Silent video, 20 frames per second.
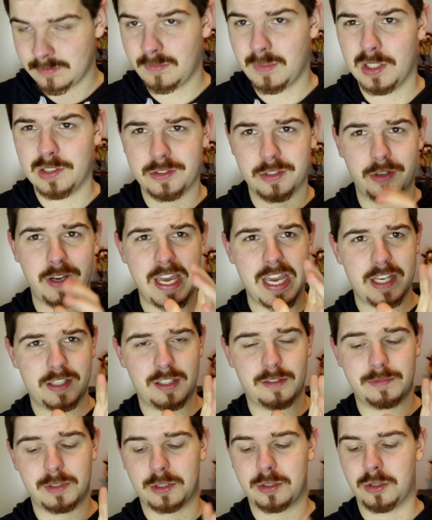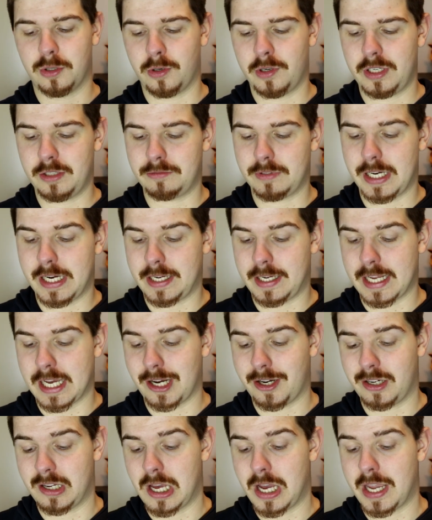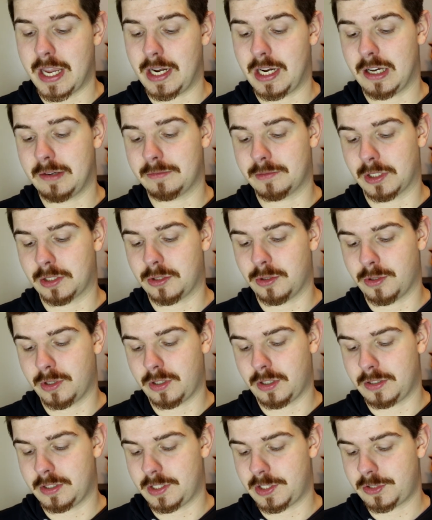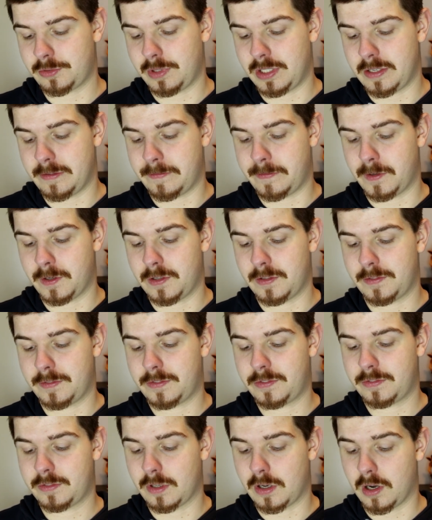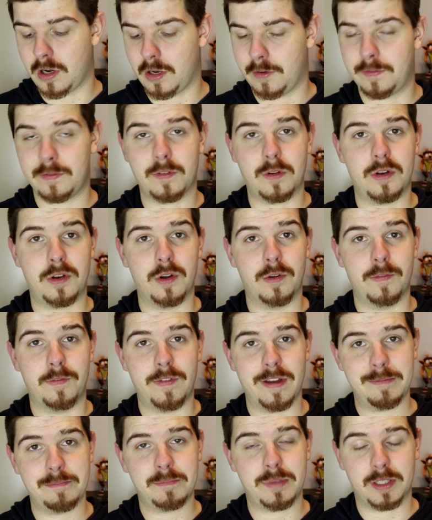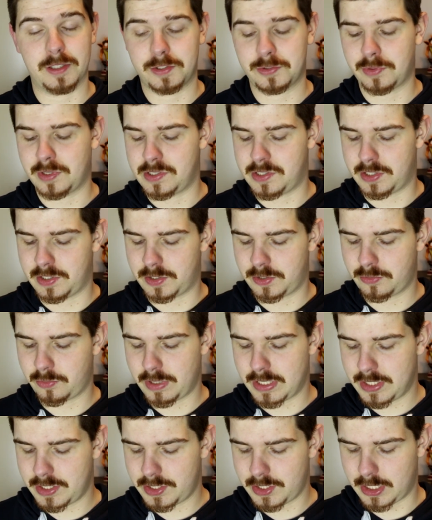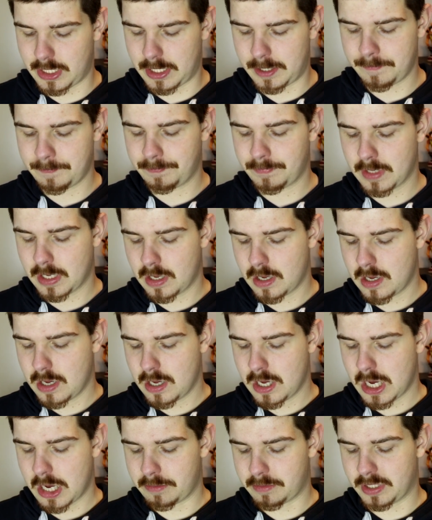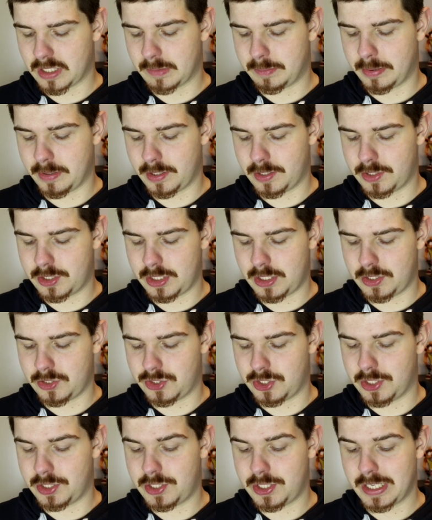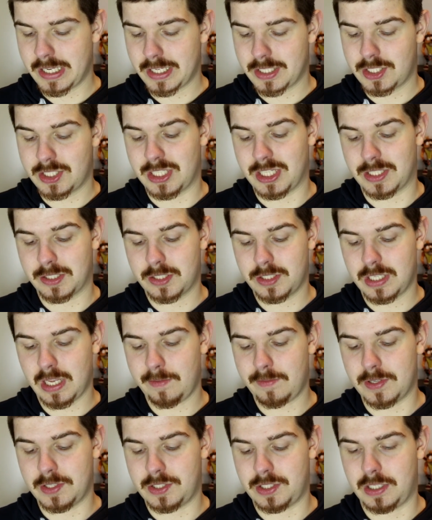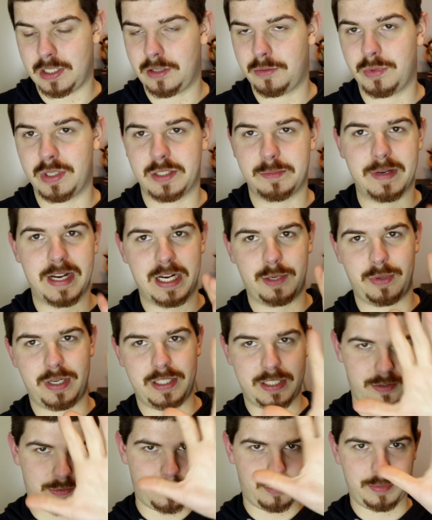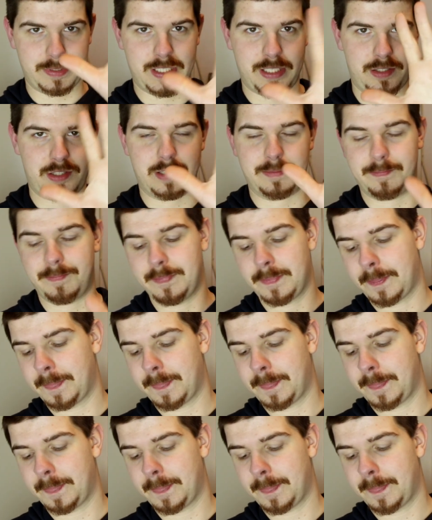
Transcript: So as of recording right now, and I'm recording on the 21st of November 2020, I'm gonna punch in GTX 670, which by the way there will be some